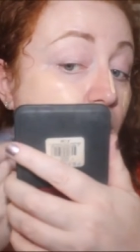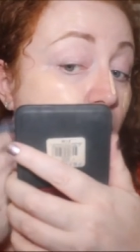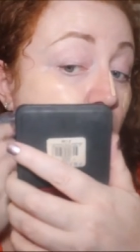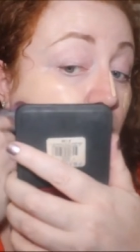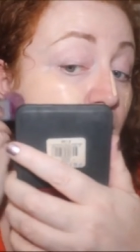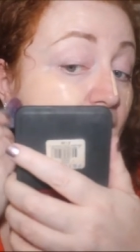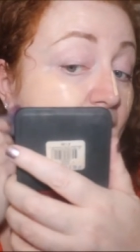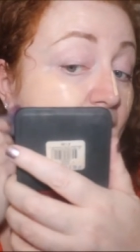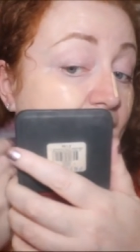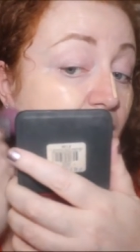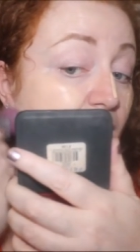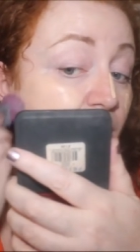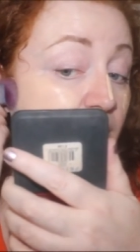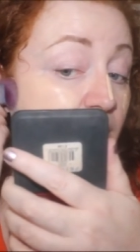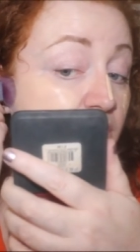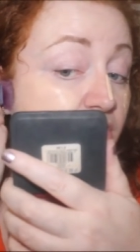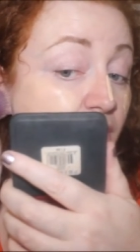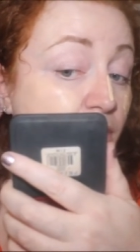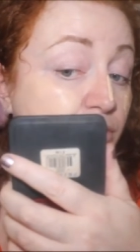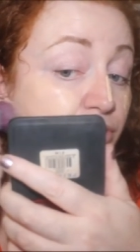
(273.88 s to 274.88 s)
Oh I
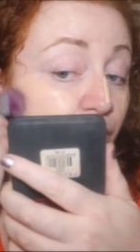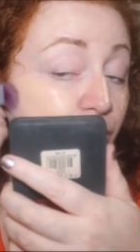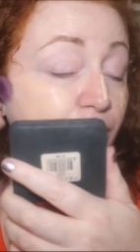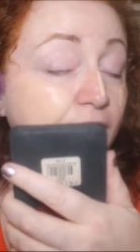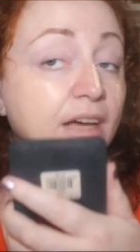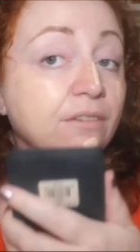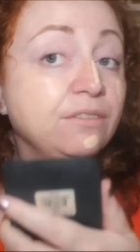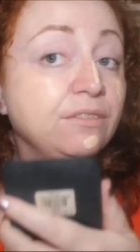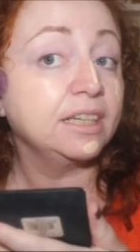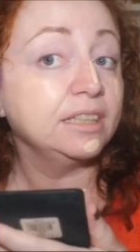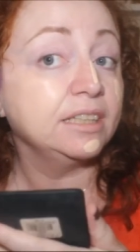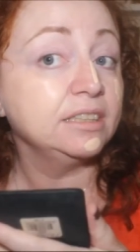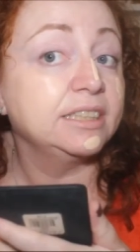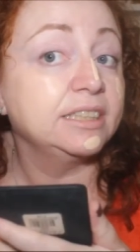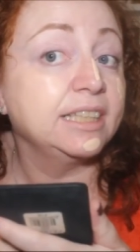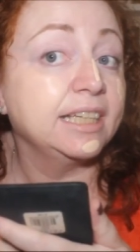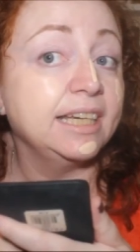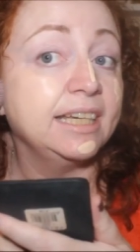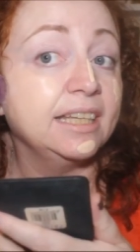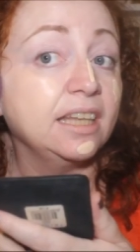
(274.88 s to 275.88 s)
also don't have a
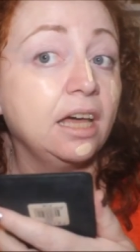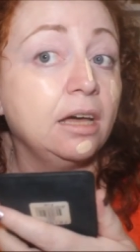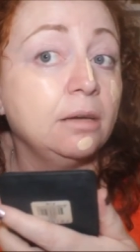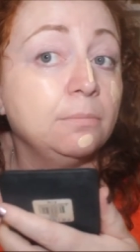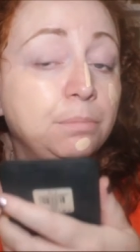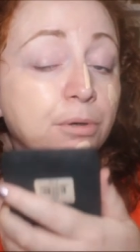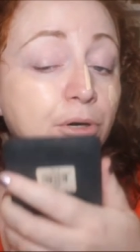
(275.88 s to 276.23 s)
concealer